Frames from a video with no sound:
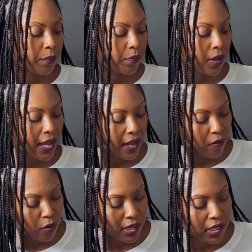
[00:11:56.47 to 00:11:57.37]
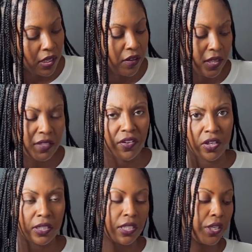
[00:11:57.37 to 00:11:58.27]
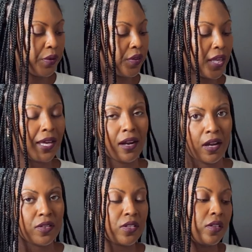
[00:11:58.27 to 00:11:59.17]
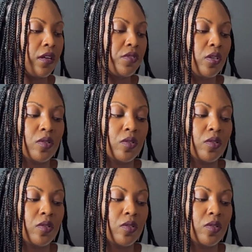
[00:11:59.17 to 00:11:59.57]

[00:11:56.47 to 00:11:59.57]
I have one in here that's fairly new that I also love too.